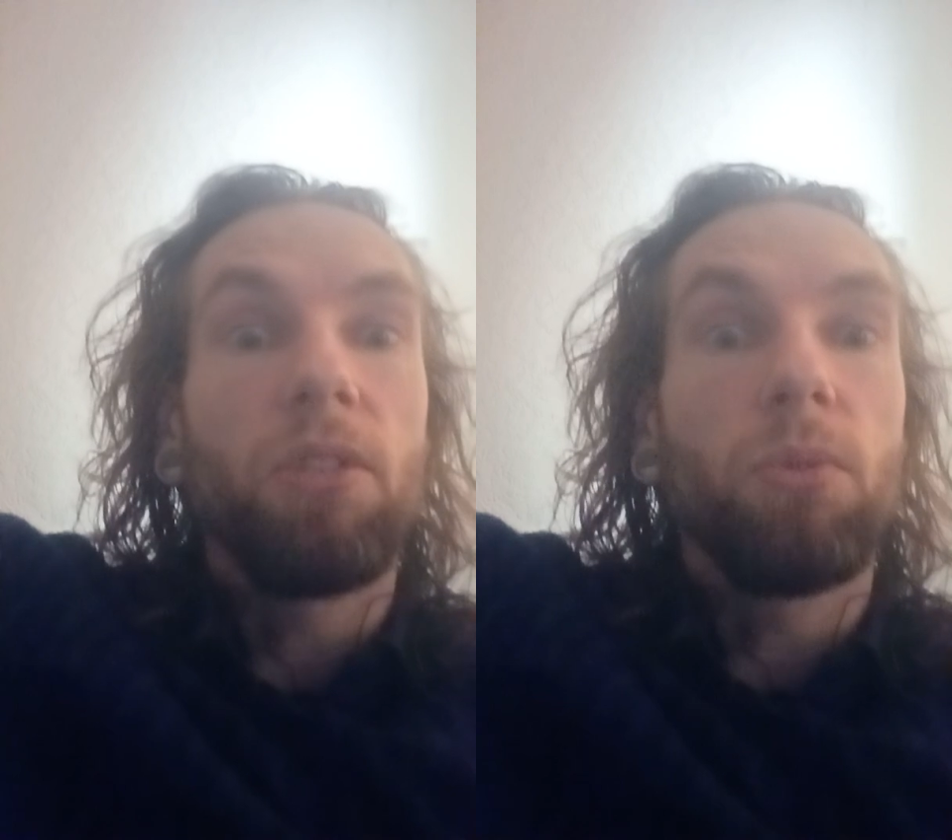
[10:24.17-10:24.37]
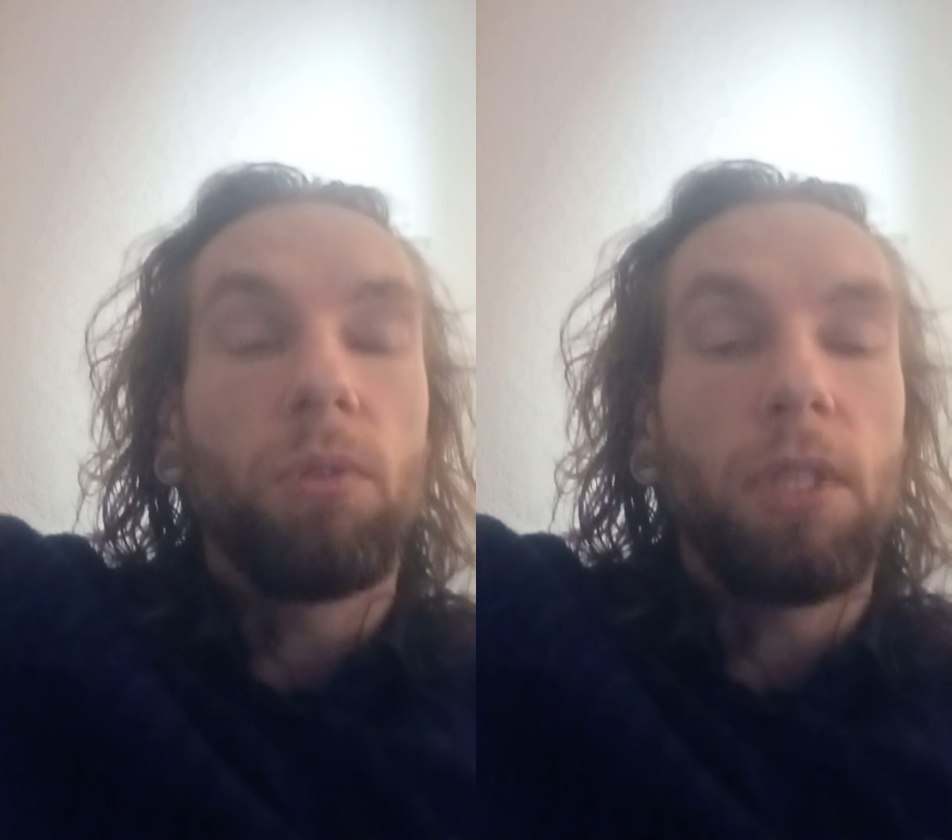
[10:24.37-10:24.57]

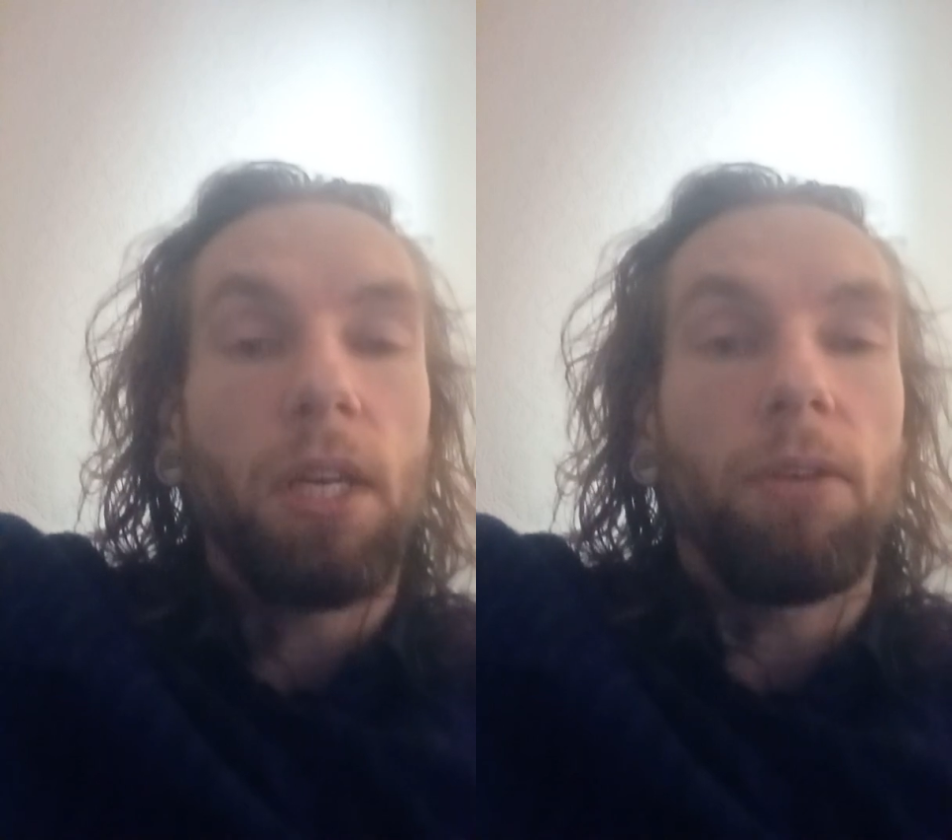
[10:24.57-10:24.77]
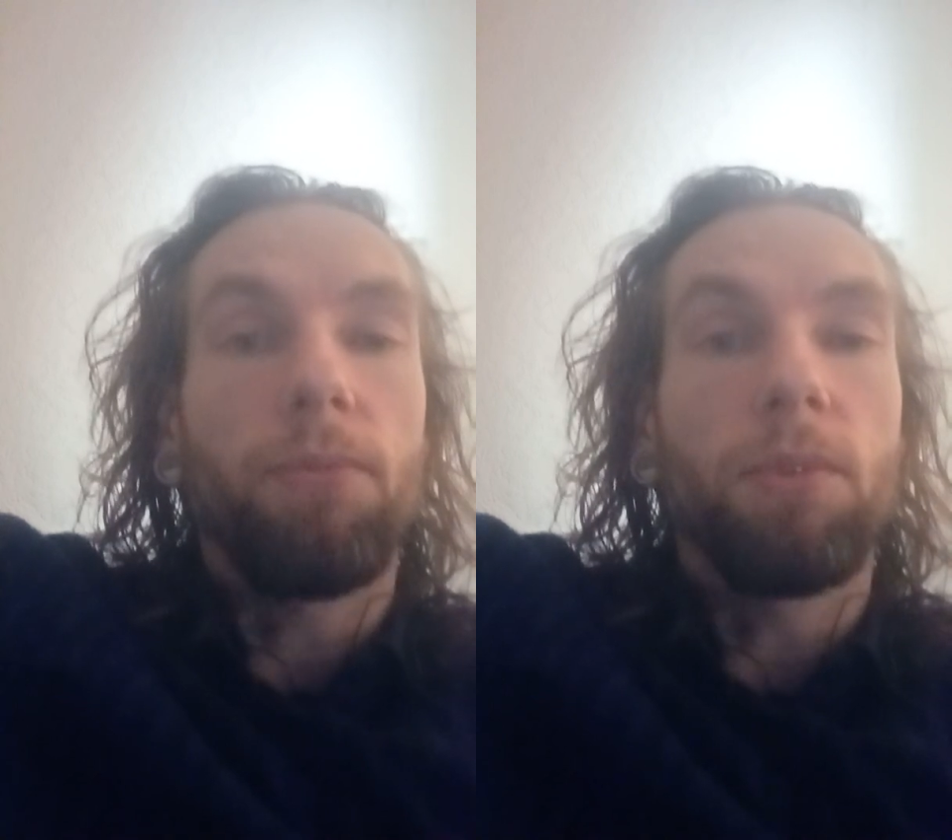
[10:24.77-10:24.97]
took
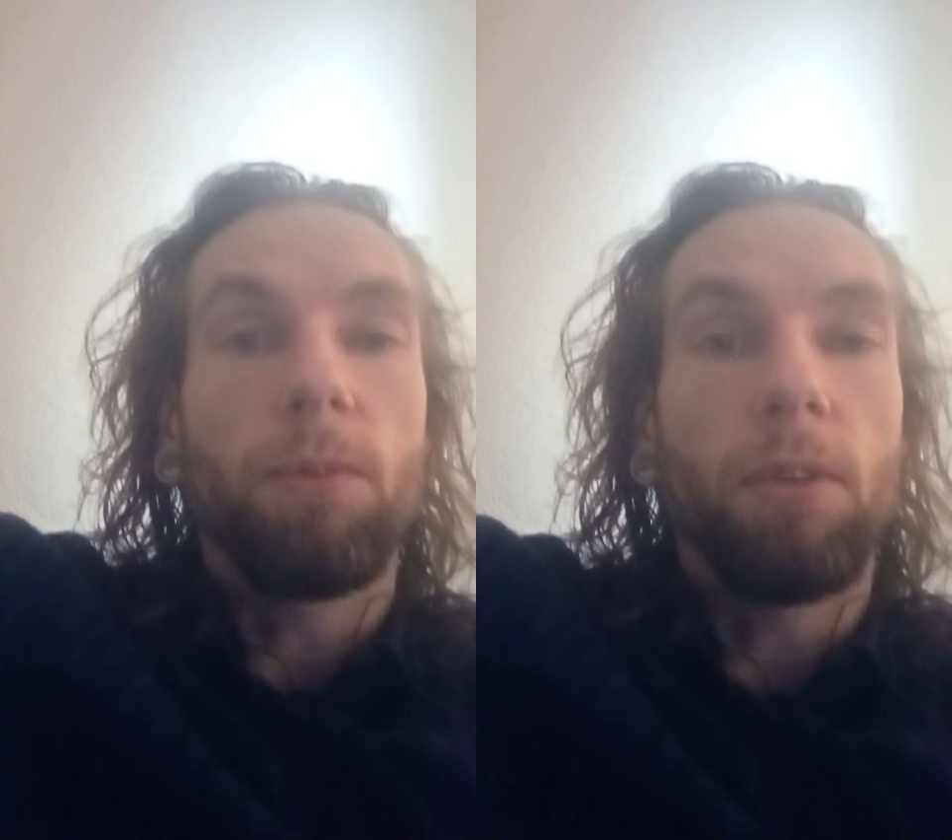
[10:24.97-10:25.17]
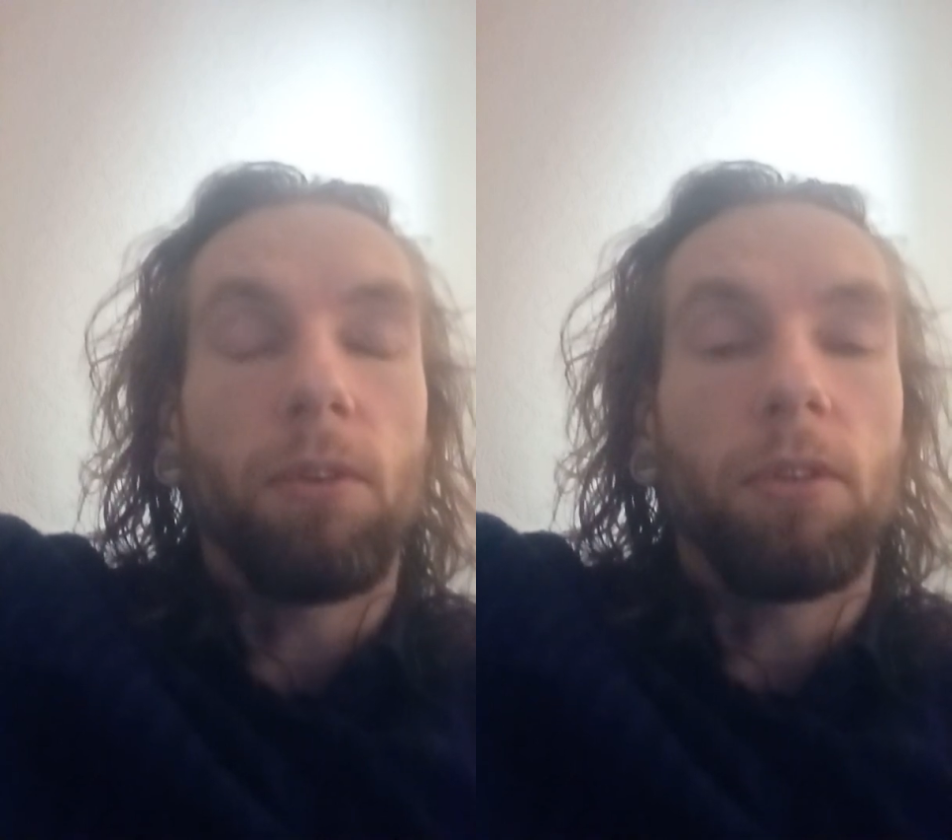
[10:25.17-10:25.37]
care of
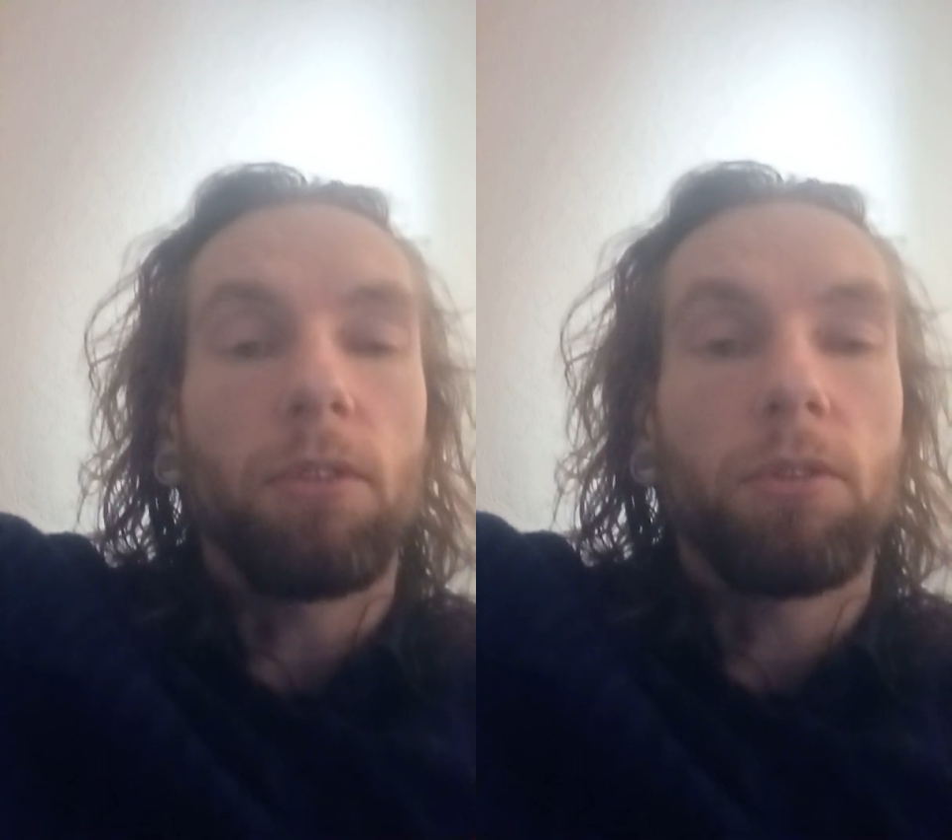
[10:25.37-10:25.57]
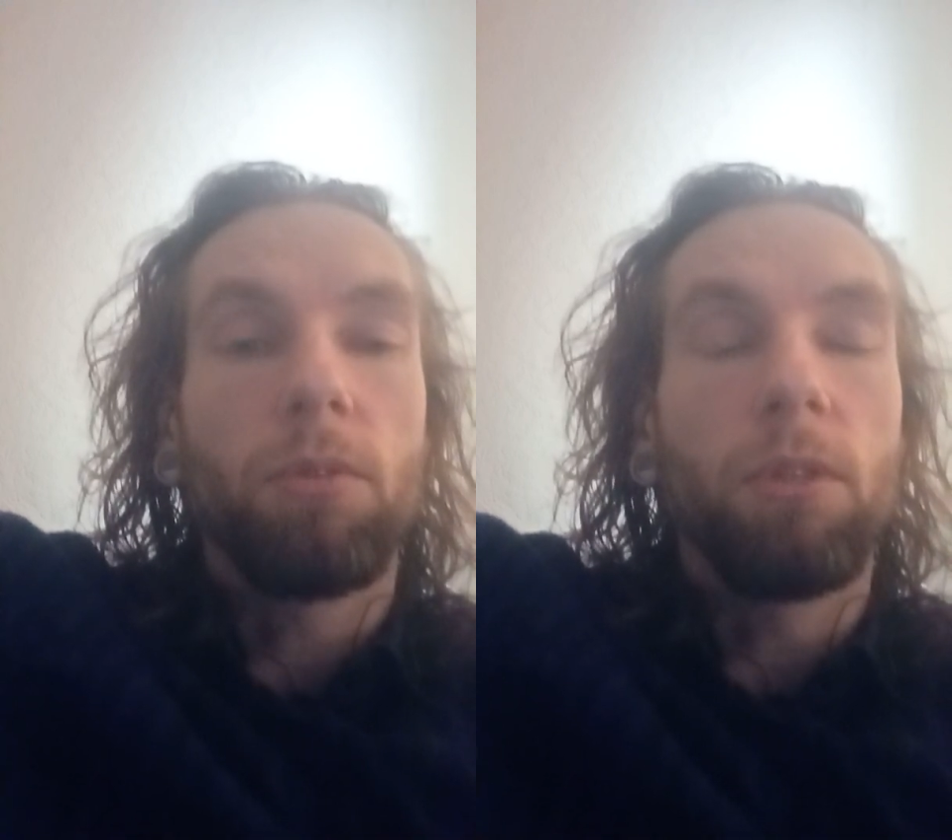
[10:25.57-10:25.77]
your
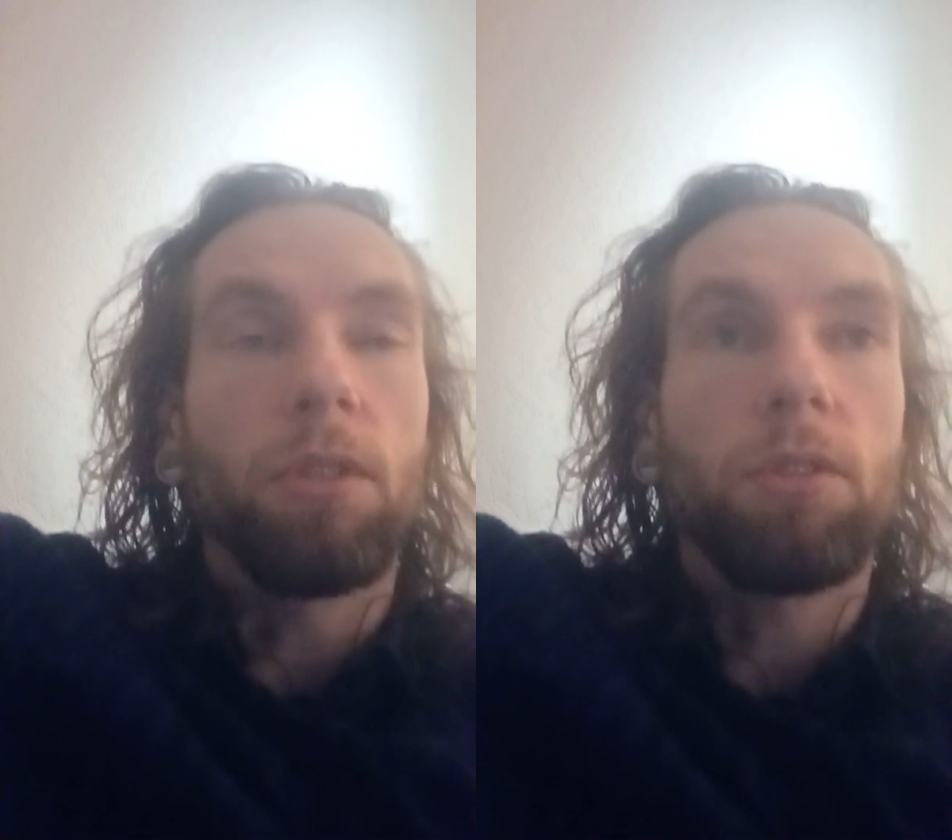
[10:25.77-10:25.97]
scooter,